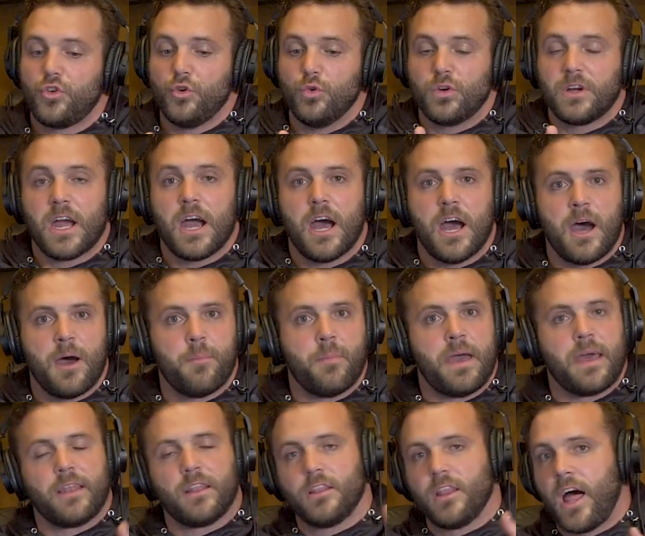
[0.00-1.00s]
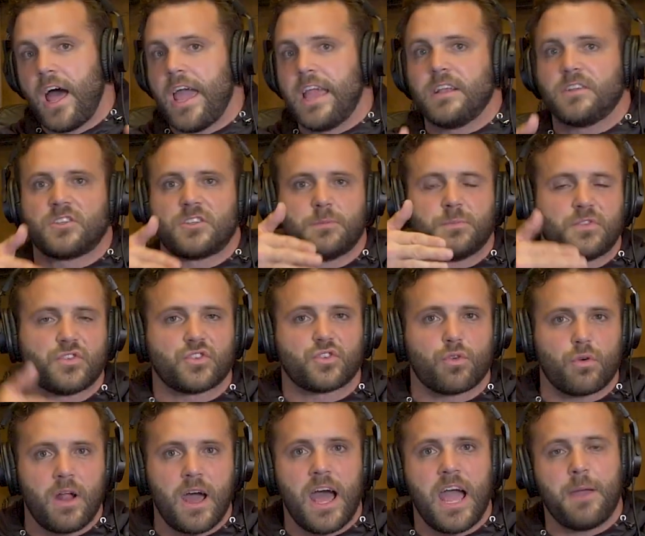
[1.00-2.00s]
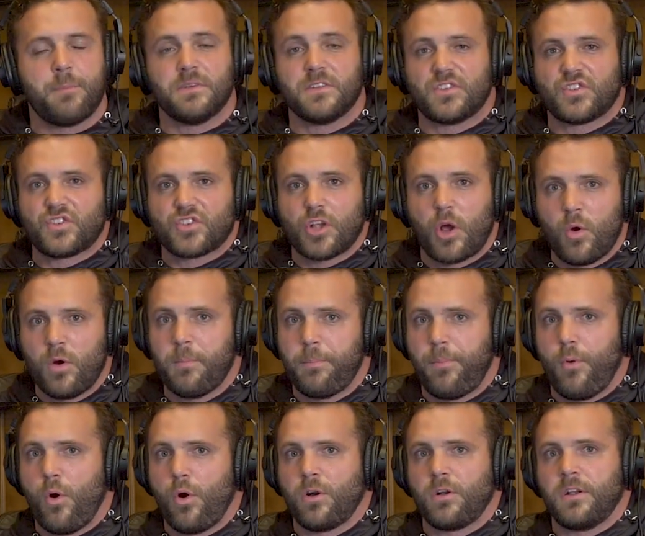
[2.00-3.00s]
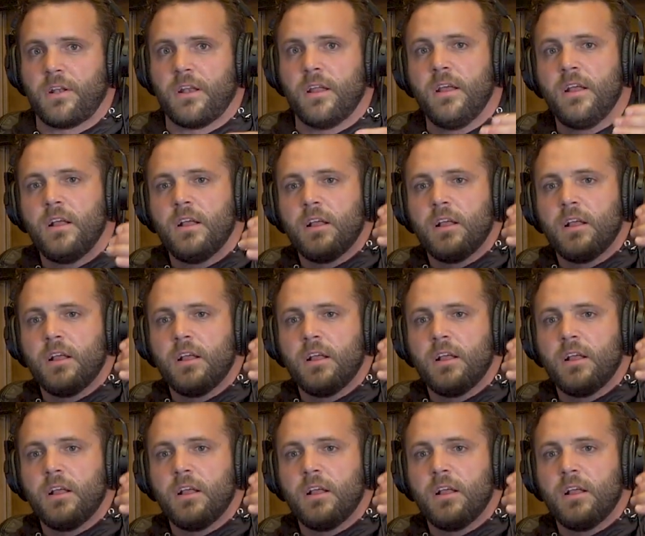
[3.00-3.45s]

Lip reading: to comment, like, subscribe. It's so important.